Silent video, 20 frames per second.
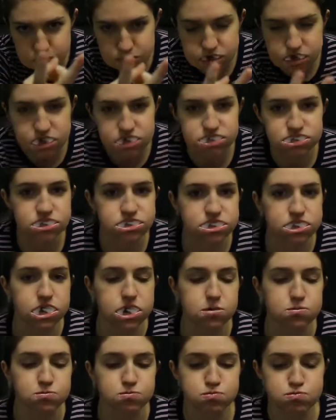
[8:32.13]
Because of
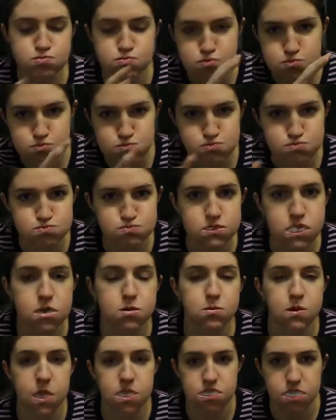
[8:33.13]
the
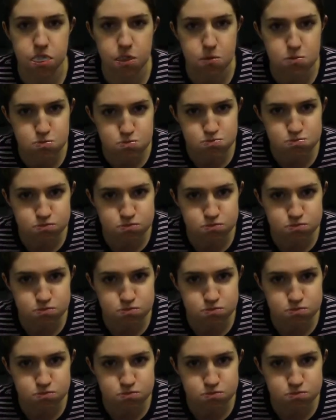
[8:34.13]
way that